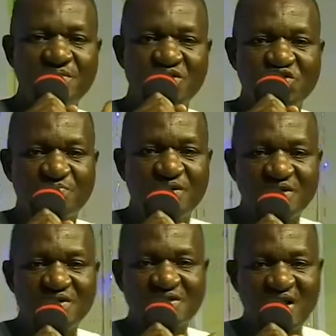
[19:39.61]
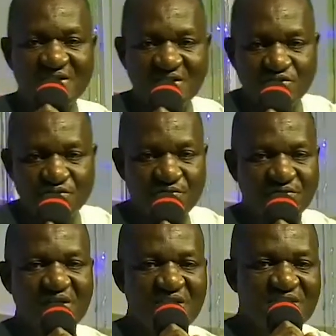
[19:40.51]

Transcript: in spirit and in truth.